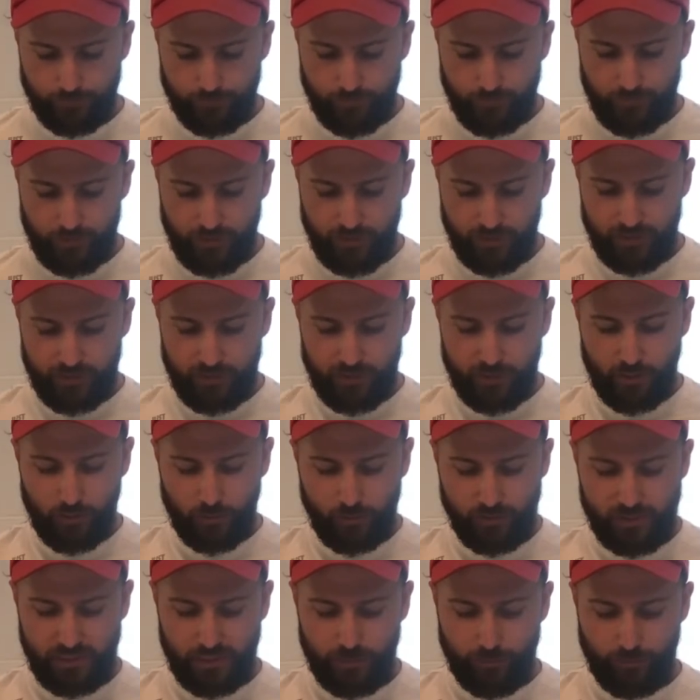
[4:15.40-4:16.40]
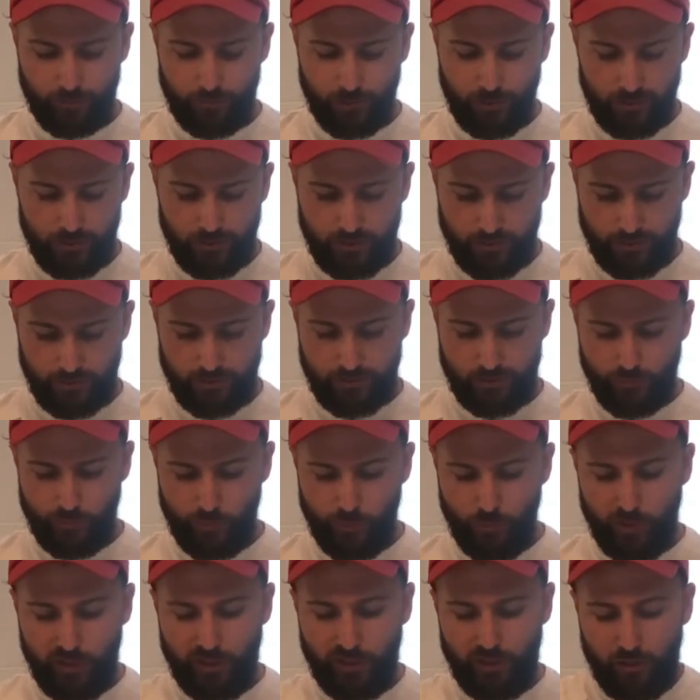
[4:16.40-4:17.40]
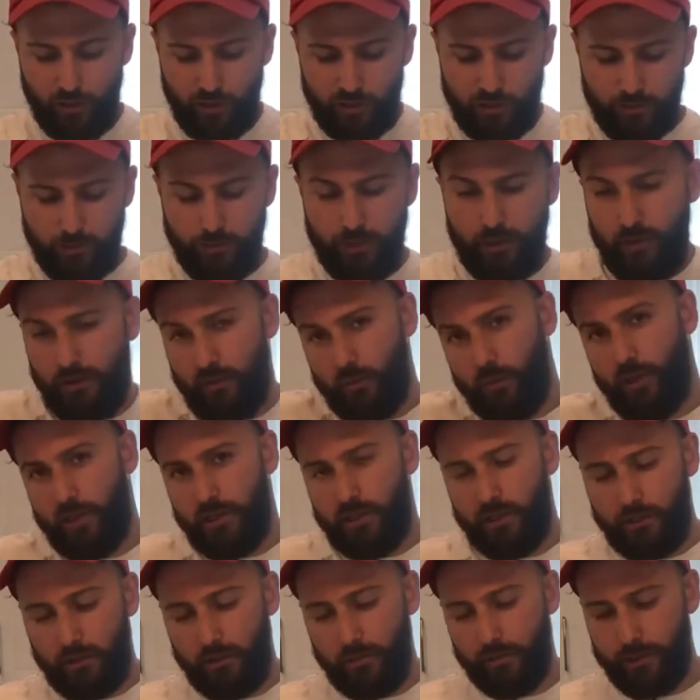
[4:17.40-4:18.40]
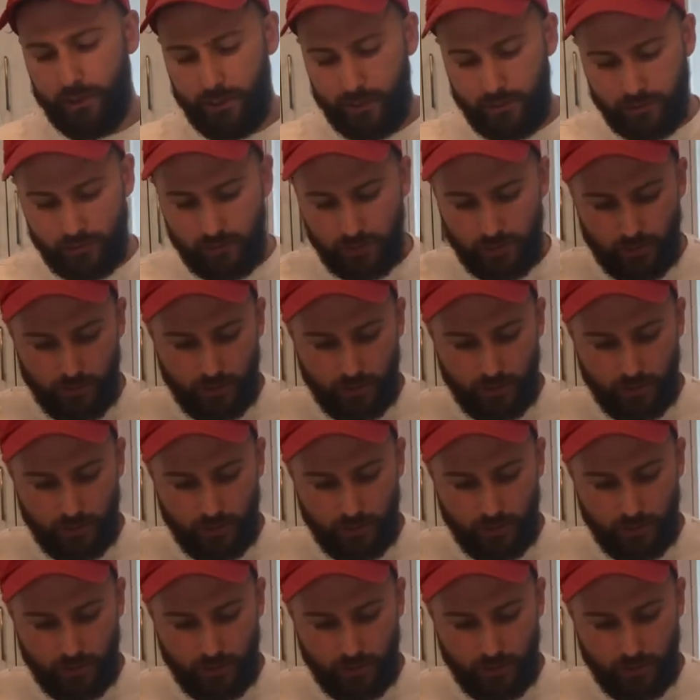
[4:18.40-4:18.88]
that they don't separate, because we want it all to be in one little piece.